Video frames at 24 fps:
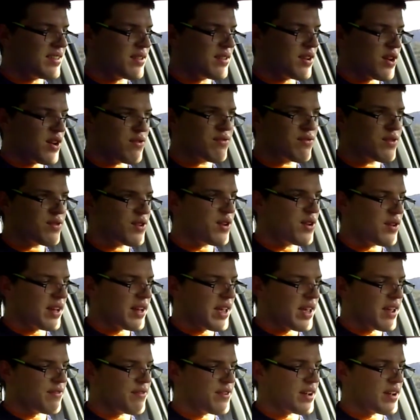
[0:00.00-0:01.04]
Overall, I
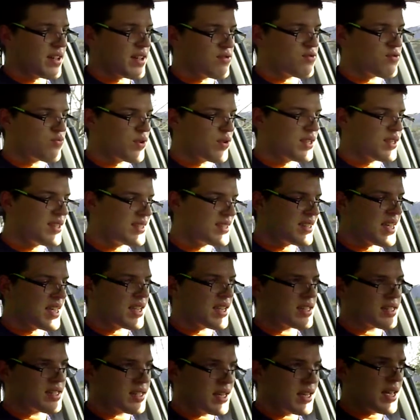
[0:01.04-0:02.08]
have
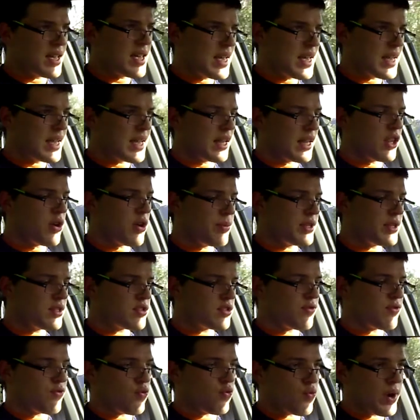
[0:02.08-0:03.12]
126 kilometers
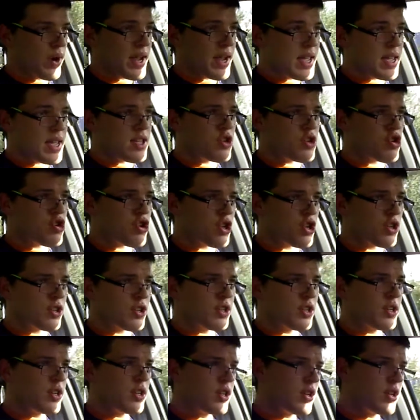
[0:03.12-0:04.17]
of range,
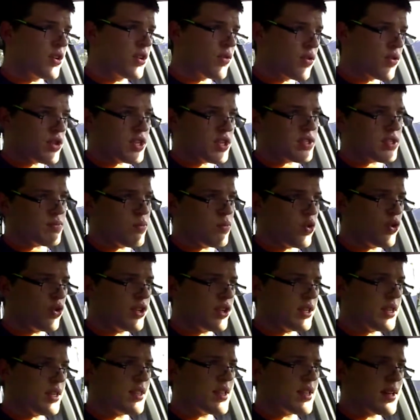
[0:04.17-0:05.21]
which is more
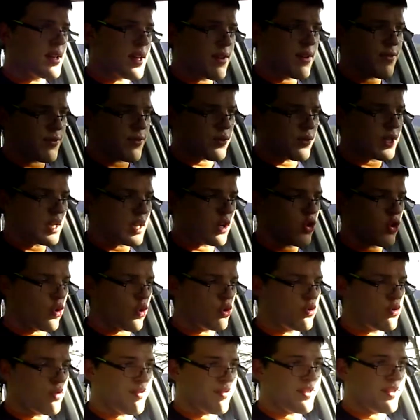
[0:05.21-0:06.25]
than enough with a
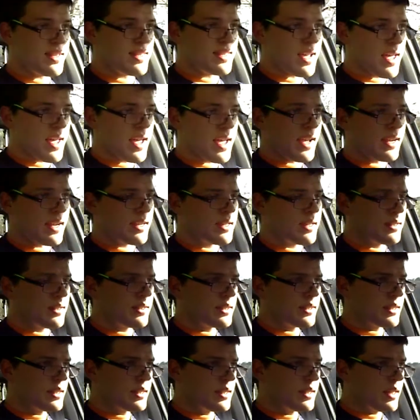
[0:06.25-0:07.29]
quarter of a tank.
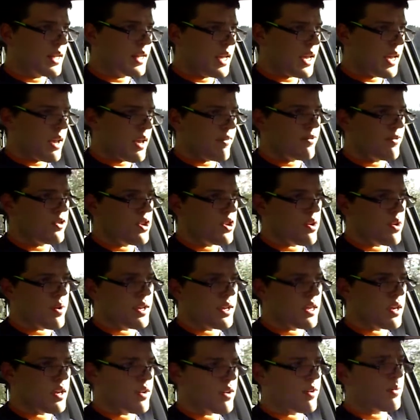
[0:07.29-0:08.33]
I have no
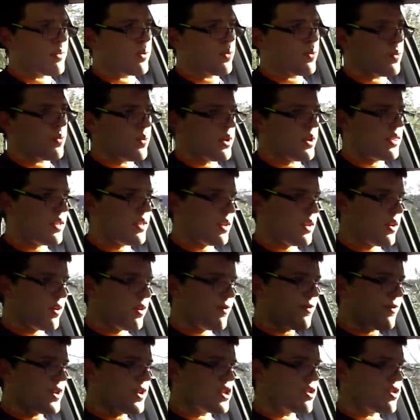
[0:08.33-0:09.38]
idea what the
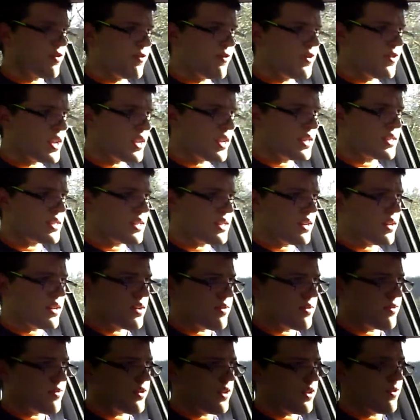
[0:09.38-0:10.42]
official figures are
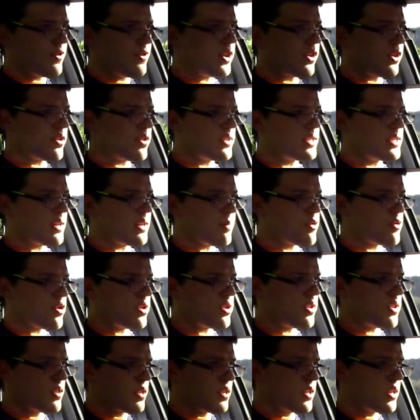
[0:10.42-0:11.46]
for the fuel consumption,
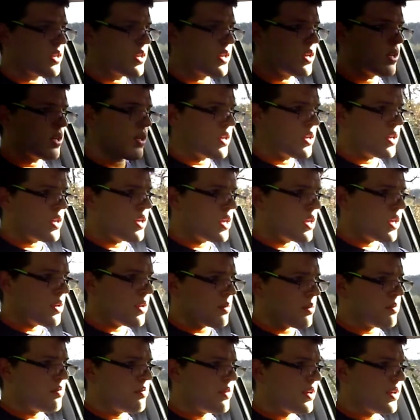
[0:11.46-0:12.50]

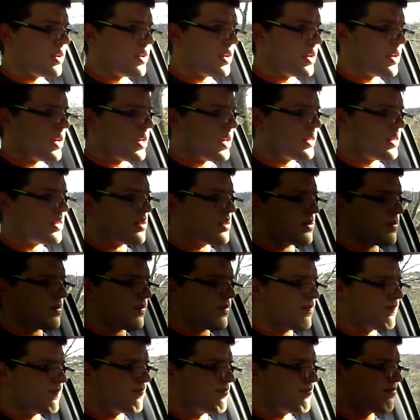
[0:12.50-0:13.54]
but
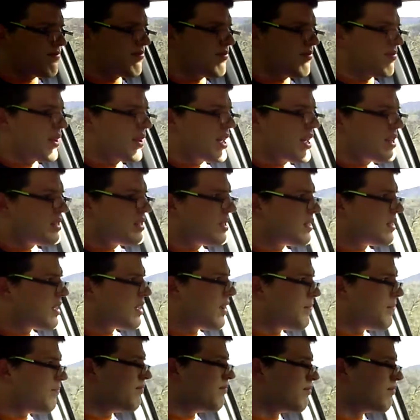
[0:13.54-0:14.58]
I'm guessing the